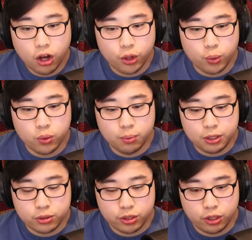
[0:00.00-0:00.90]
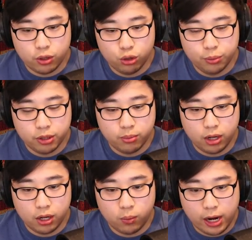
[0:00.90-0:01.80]
Although we will be using the aluminum
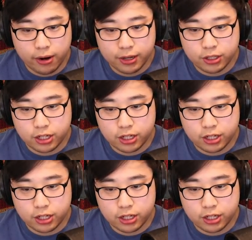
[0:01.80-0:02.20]
wiring